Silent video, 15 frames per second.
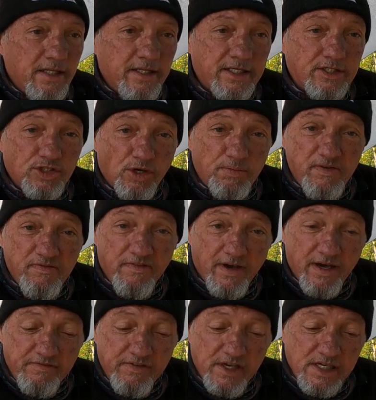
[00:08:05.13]
That took me
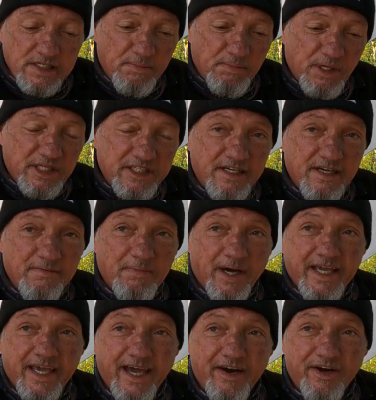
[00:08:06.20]
5 years. I built it in
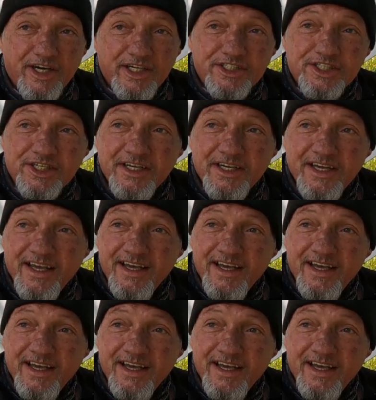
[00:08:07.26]
my garage.